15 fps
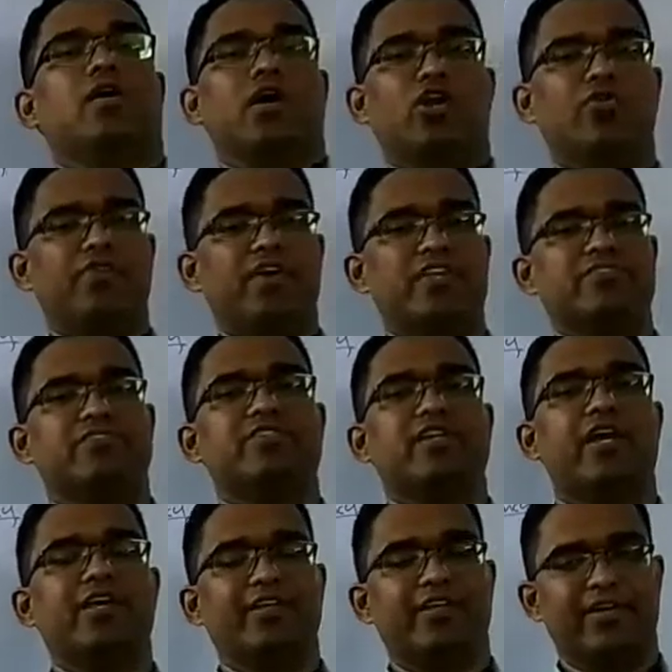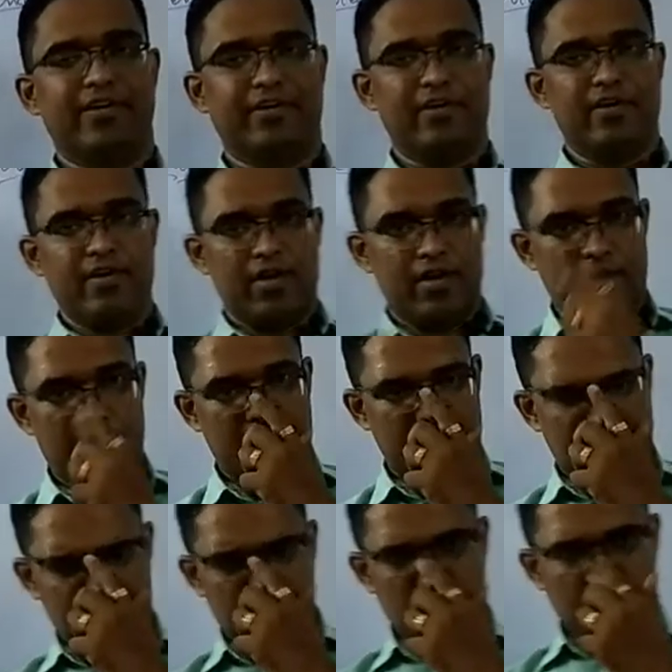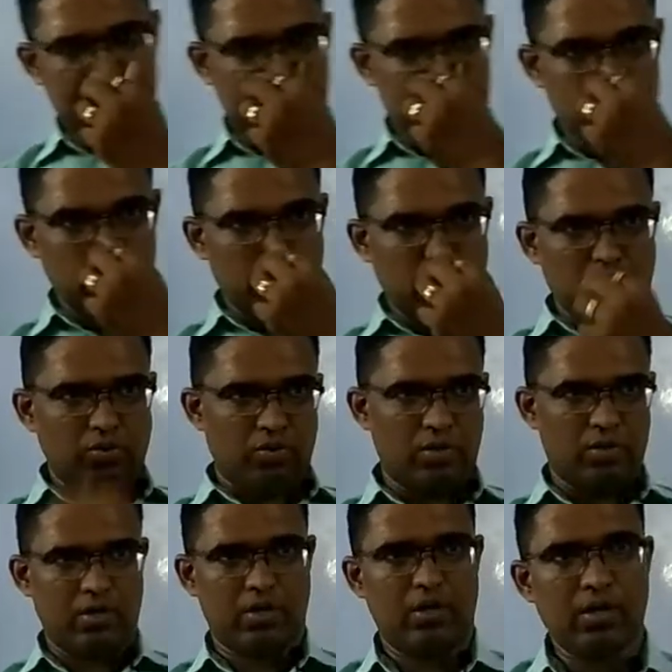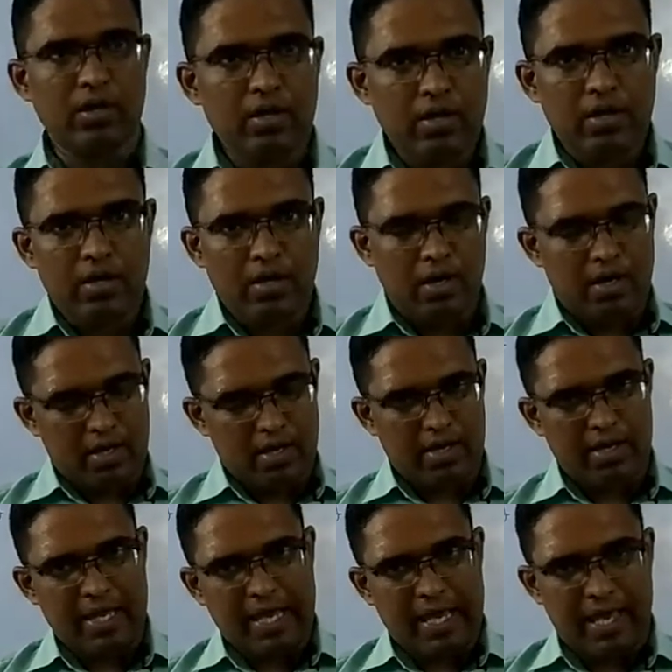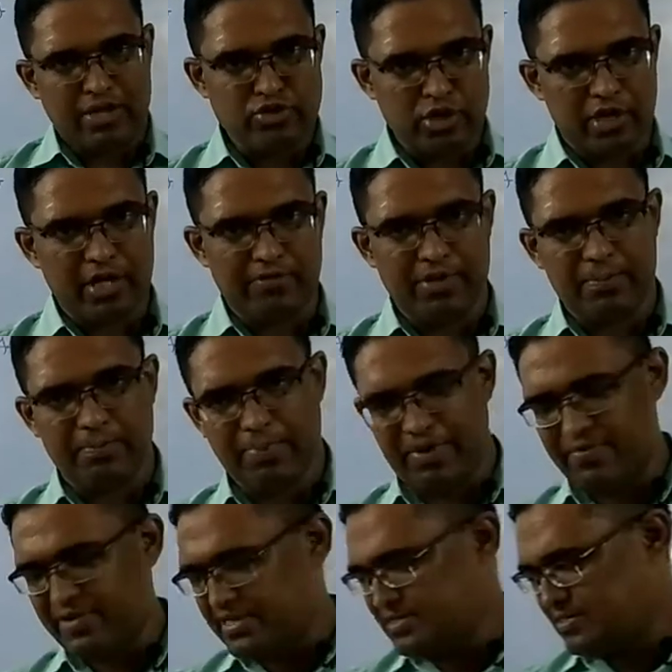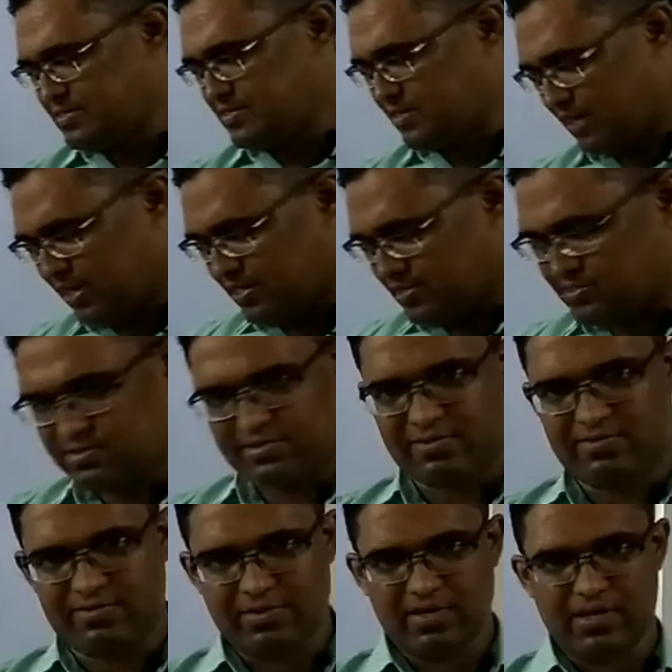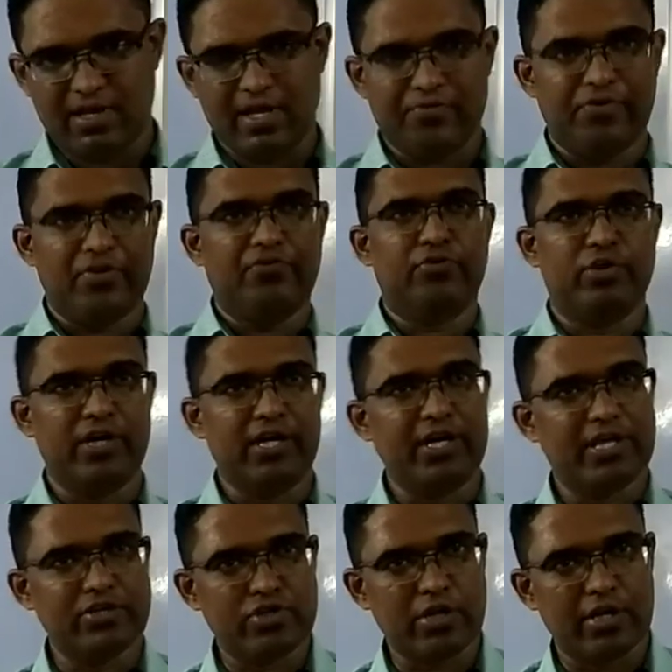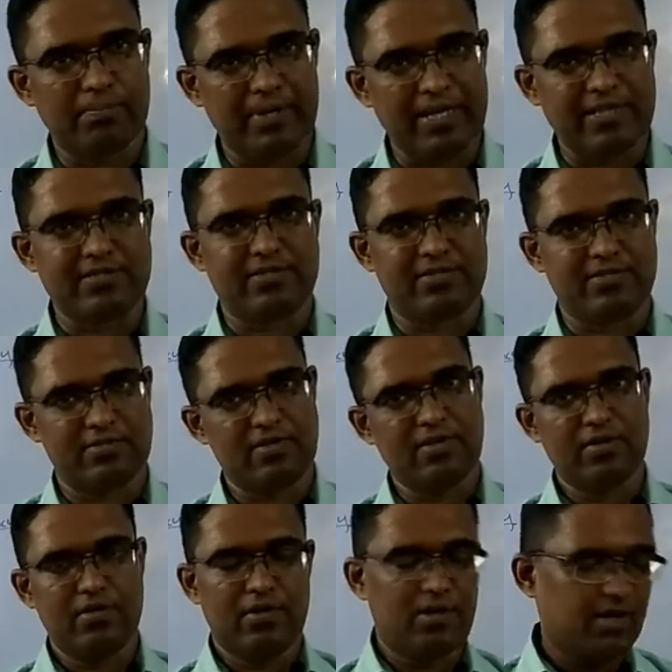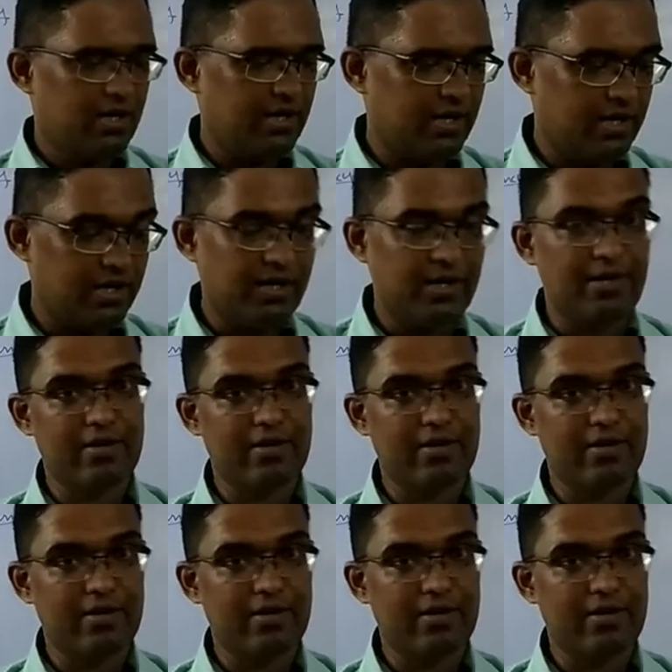Hello friends, Jai Hind. I hope you enjoyed our previous class. Even if you didn't enjoy, please uh,